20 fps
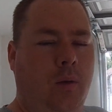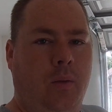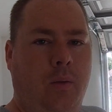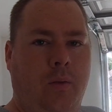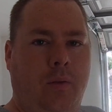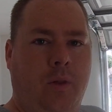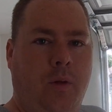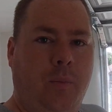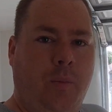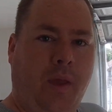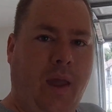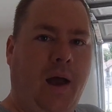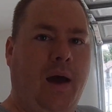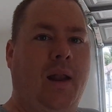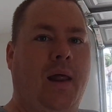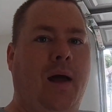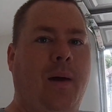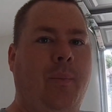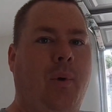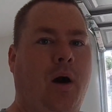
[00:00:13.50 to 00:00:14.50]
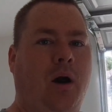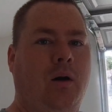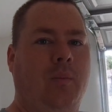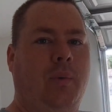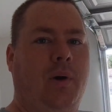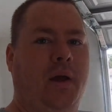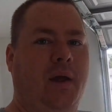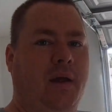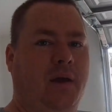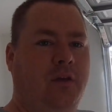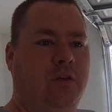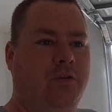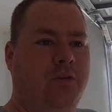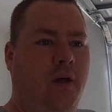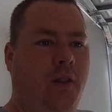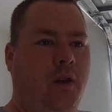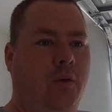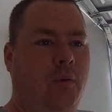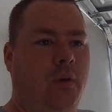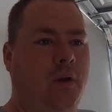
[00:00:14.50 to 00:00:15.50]
The Cateye Pocket bike is
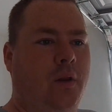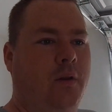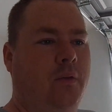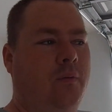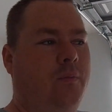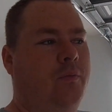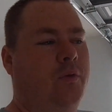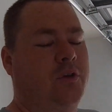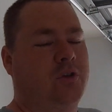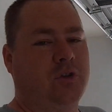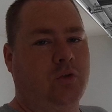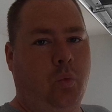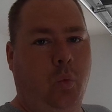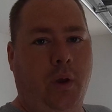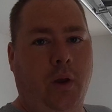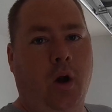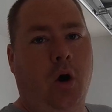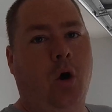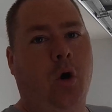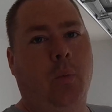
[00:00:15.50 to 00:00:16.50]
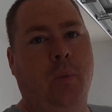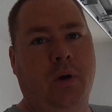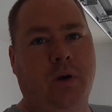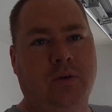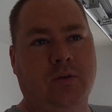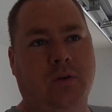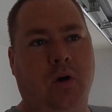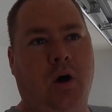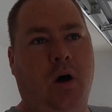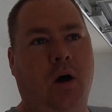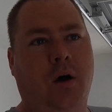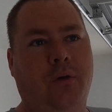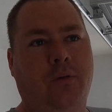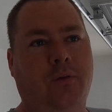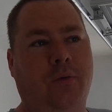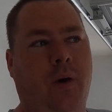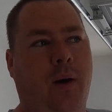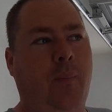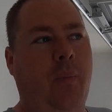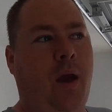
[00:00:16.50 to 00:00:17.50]
finally running. The swing arm is off.
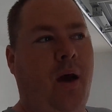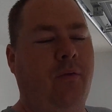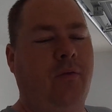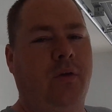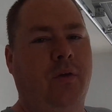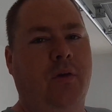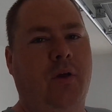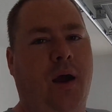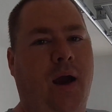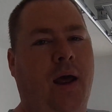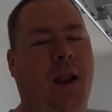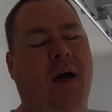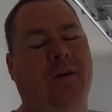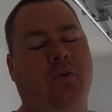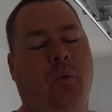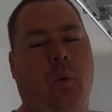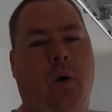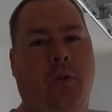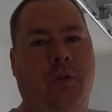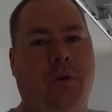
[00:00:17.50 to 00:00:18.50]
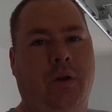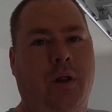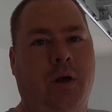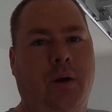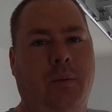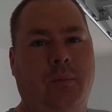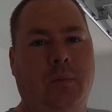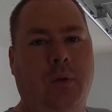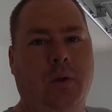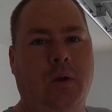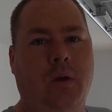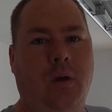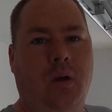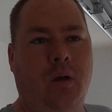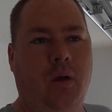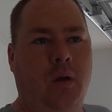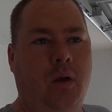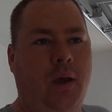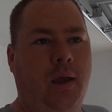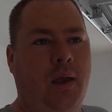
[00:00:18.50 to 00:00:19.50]
I gotta have it welded up
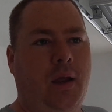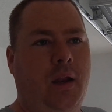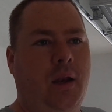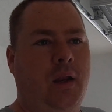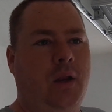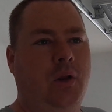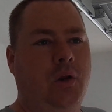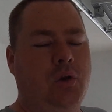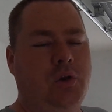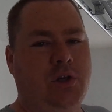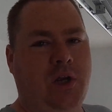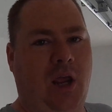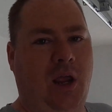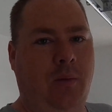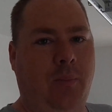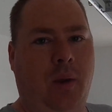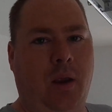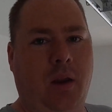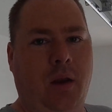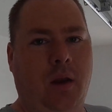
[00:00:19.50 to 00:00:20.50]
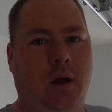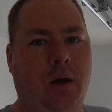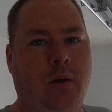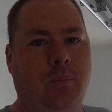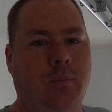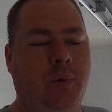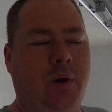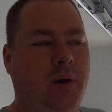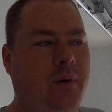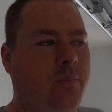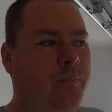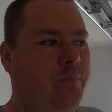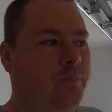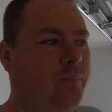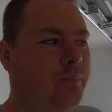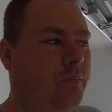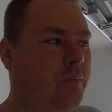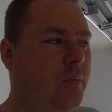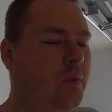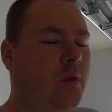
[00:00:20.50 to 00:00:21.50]
and a new chain made up. But
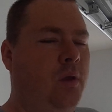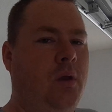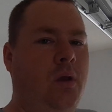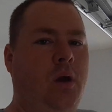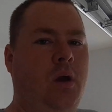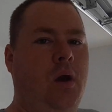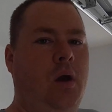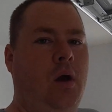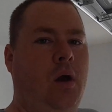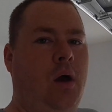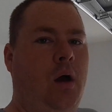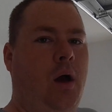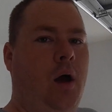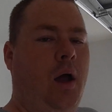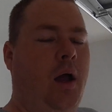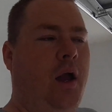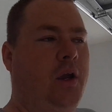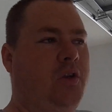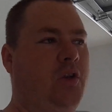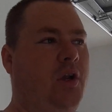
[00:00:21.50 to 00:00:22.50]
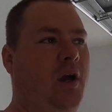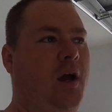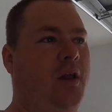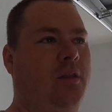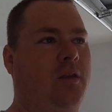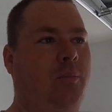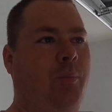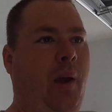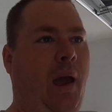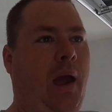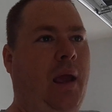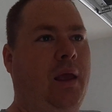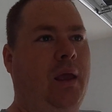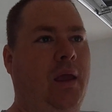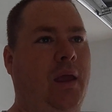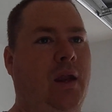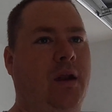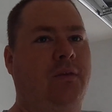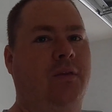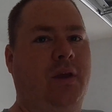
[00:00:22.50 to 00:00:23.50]
I actually got the
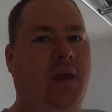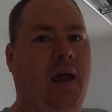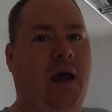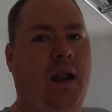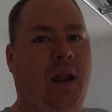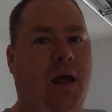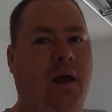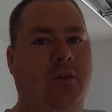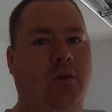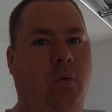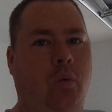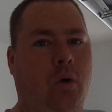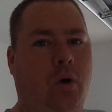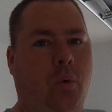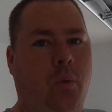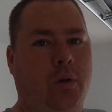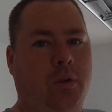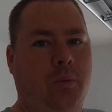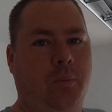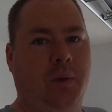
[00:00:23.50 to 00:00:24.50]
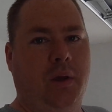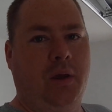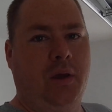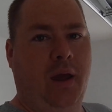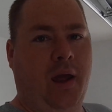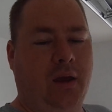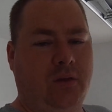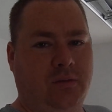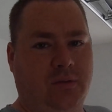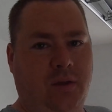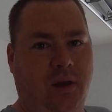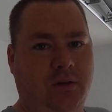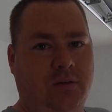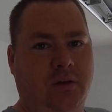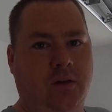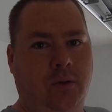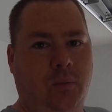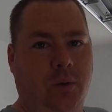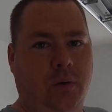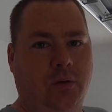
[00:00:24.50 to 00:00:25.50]
back end of the Cateye to work with the big
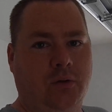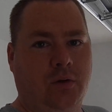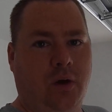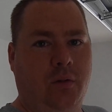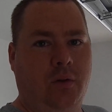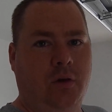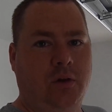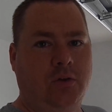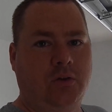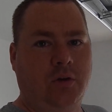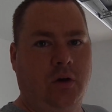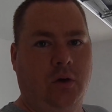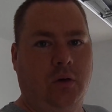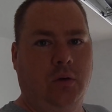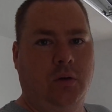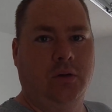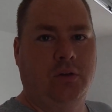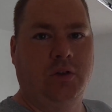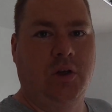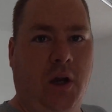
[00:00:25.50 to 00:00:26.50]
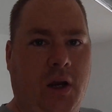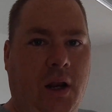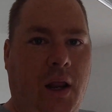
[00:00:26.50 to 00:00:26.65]
X18 wheels on there. So let's check it